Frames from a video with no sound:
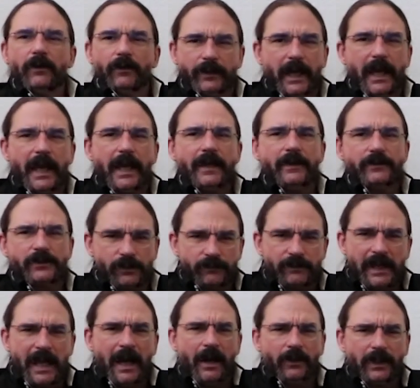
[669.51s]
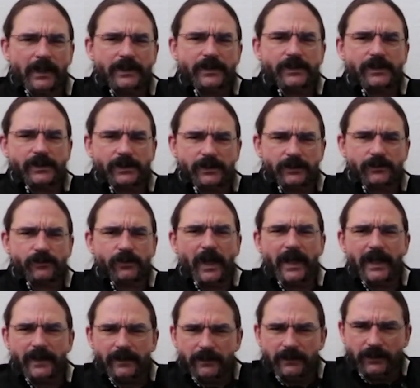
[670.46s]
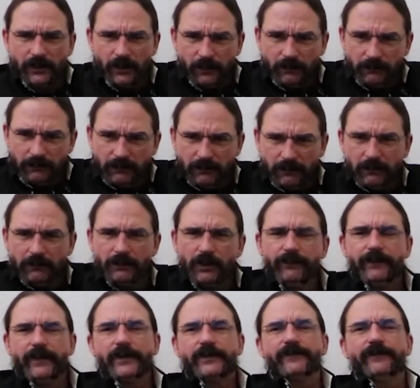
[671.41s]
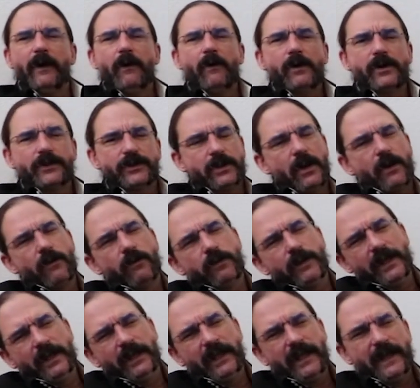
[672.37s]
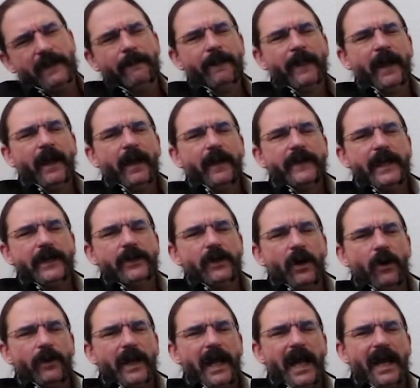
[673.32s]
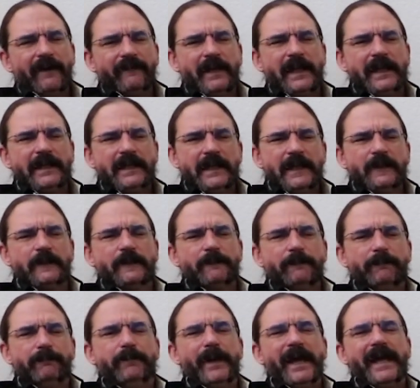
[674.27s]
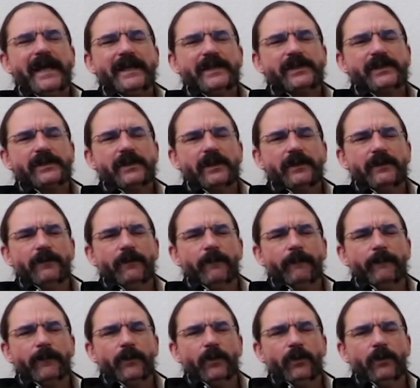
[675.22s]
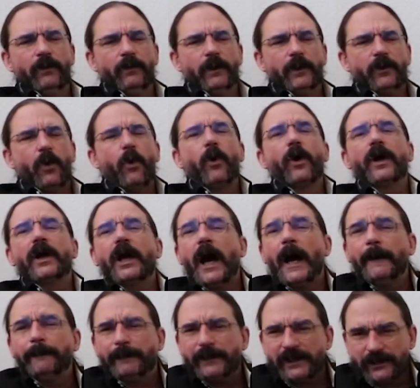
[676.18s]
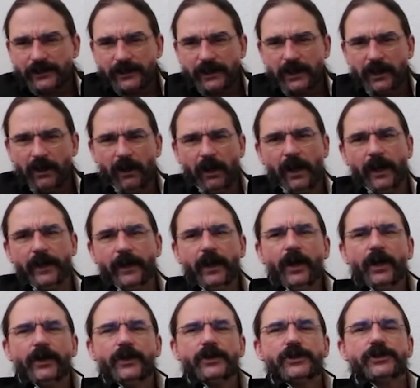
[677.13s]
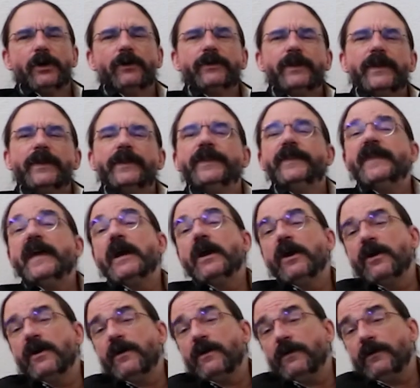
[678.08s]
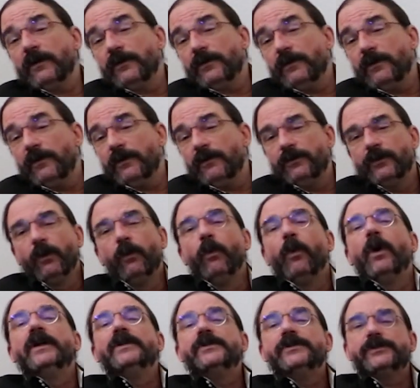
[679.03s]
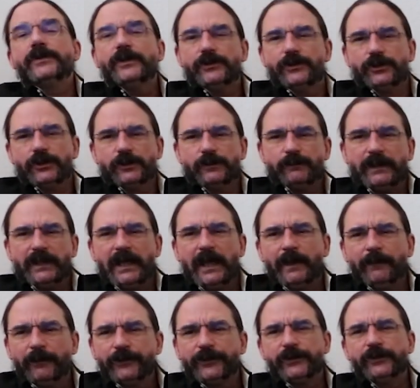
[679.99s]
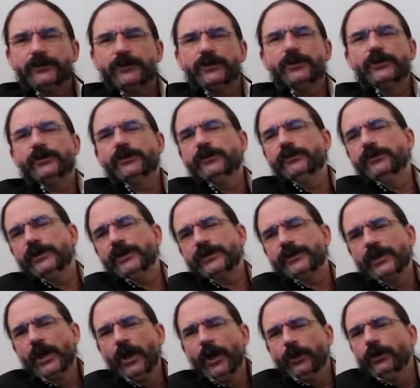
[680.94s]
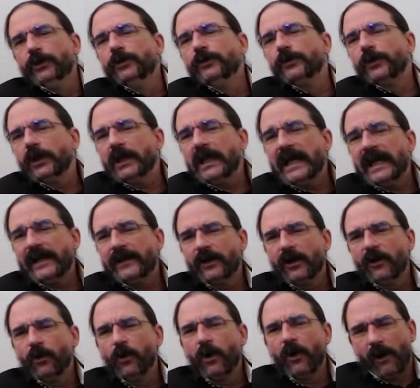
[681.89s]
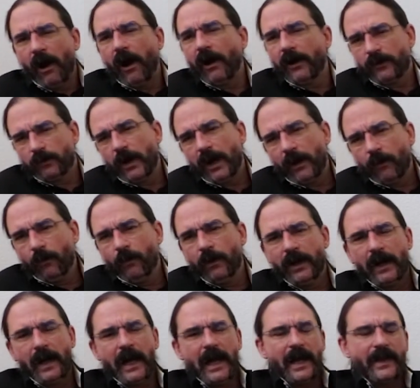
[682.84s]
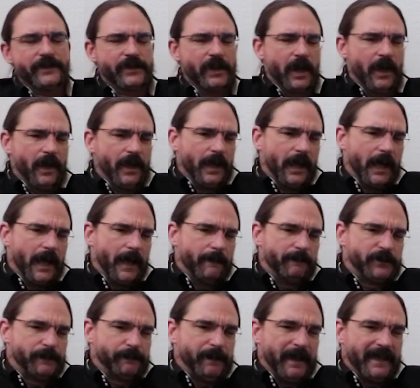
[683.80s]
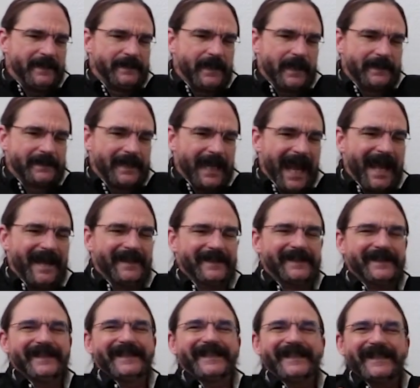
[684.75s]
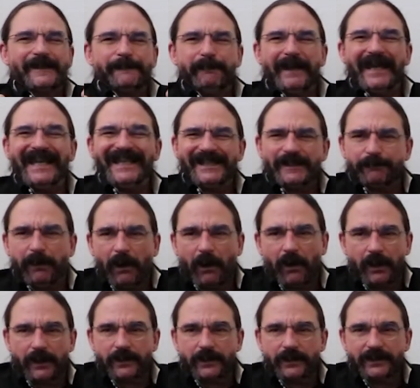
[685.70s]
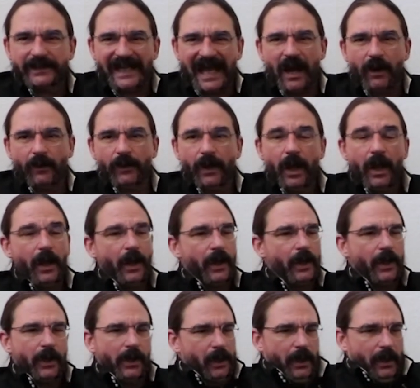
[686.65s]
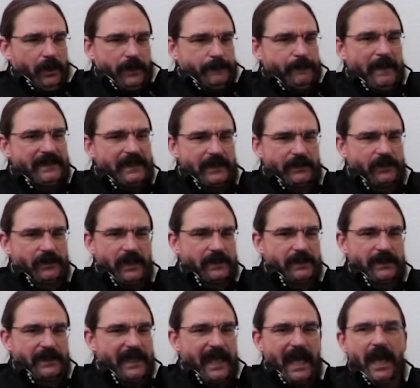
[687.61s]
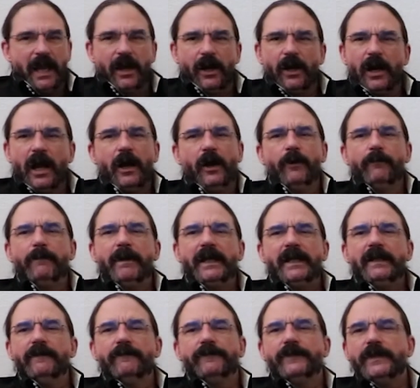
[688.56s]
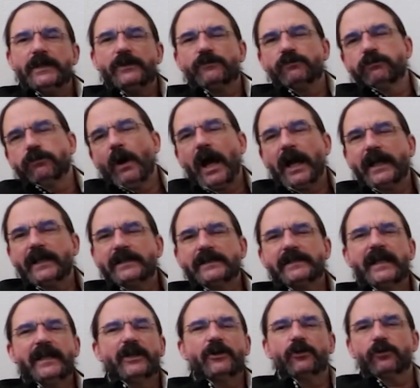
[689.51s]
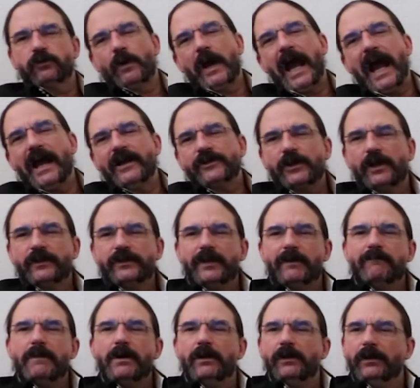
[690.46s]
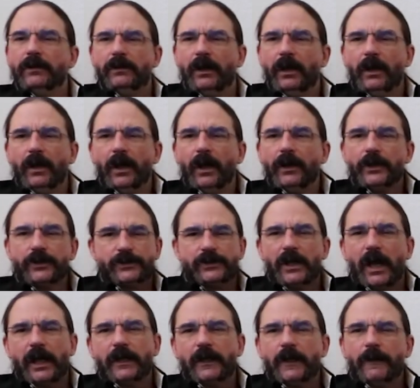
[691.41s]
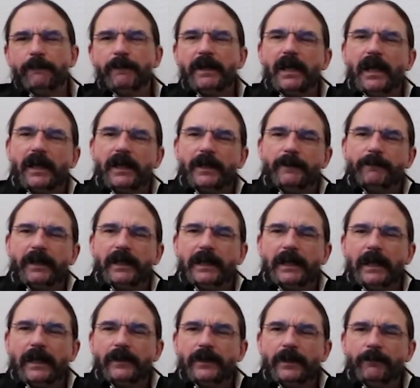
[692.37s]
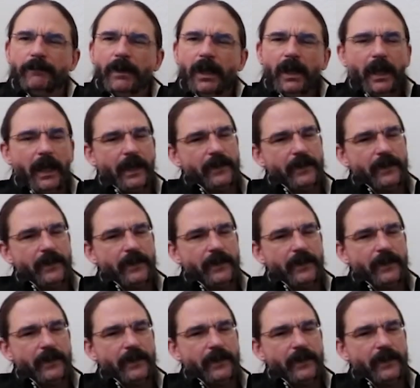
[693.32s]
Okay, so now let's try and you know move this forward. So really, they don't have anything to base core competency on to show that they're the ones that should be able to, to do this lunar lander hardware, whereas um, SpaceX has the space part down. SpaceX doesn't care how many of these rockets they crash on the moon. There's not going to be anybody in them.